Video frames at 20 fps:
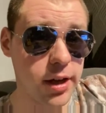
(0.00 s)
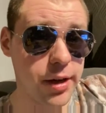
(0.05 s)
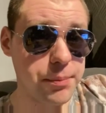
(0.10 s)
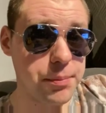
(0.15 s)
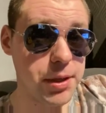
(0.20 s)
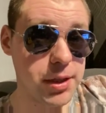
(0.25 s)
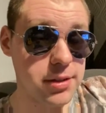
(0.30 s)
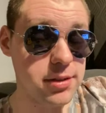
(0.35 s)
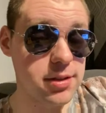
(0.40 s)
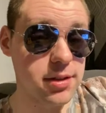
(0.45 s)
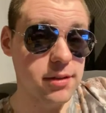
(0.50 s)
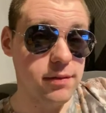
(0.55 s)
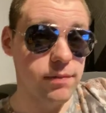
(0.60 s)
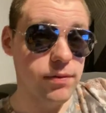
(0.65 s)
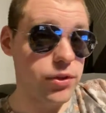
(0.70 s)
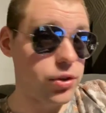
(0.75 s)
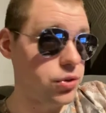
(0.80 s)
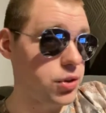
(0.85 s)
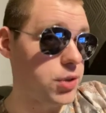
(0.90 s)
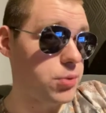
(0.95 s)
But
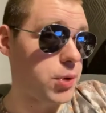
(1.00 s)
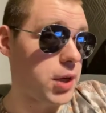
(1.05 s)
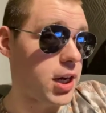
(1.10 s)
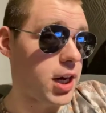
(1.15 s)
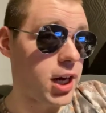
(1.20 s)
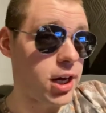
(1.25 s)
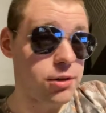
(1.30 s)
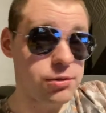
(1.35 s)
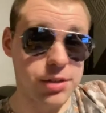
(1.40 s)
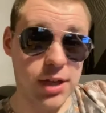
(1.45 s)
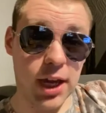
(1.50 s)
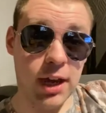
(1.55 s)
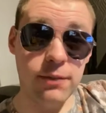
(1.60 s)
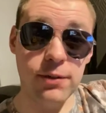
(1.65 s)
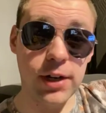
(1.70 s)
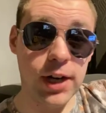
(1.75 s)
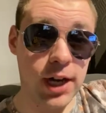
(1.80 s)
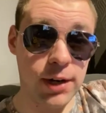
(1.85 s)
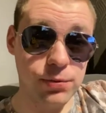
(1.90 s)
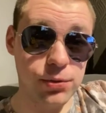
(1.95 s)
the only way I would
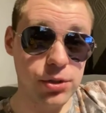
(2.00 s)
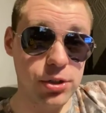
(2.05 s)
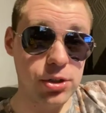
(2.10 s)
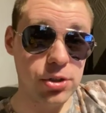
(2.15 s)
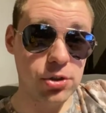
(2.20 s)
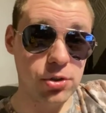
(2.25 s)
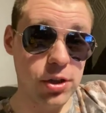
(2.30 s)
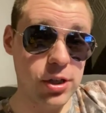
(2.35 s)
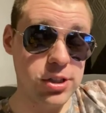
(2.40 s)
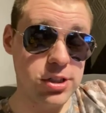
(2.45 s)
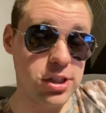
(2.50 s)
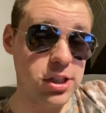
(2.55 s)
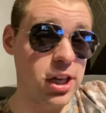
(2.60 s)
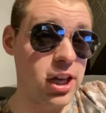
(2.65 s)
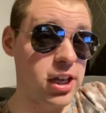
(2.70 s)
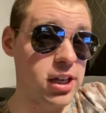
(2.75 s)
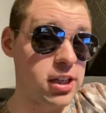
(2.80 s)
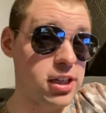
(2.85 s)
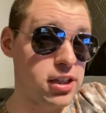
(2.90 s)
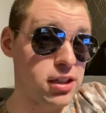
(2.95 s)
ever have to go is to
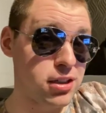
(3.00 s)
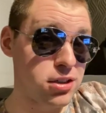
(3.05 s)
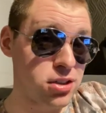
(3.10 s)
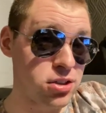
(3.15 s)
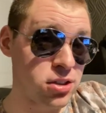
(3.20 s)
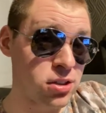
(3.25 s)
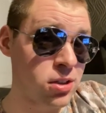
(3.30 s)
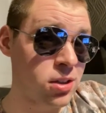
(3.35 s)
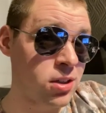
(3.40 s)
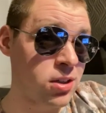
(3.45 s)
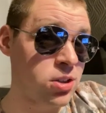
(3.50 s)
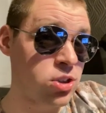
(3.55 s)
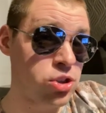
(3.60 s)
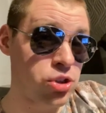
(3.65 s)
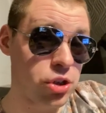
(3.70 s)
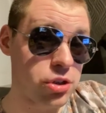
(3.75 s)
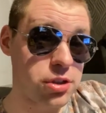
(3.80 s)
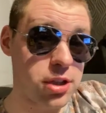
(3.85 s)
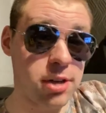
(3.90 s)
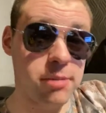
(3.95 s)
get
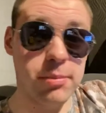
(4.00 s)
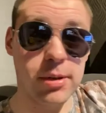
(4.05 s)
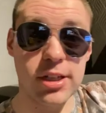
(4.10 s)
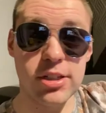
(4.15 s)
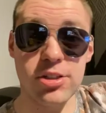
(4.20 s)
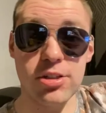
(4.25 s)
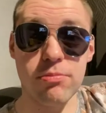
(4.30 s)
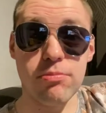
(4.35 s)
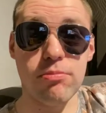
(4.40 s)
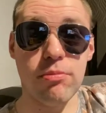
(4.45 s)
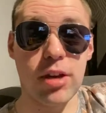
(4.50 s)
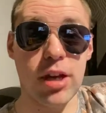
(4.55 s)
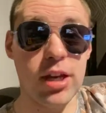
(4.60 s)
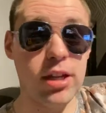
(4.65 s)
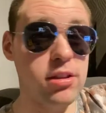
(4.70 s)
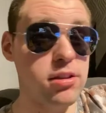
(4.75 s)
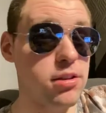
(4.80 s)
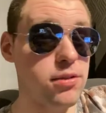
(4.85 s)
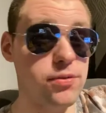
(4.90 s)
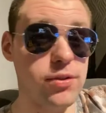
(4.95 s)
shot down by some
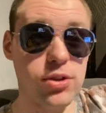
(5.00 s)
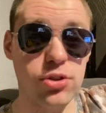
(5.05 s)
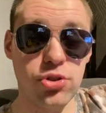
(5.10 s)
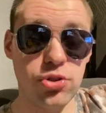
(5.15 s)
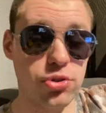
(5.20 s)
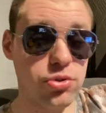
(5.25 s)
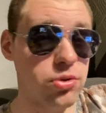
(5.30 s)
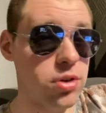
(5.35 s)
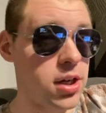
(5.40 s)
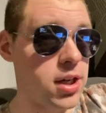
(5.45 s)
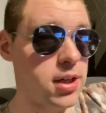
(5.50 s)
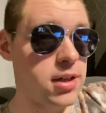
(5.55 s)
individual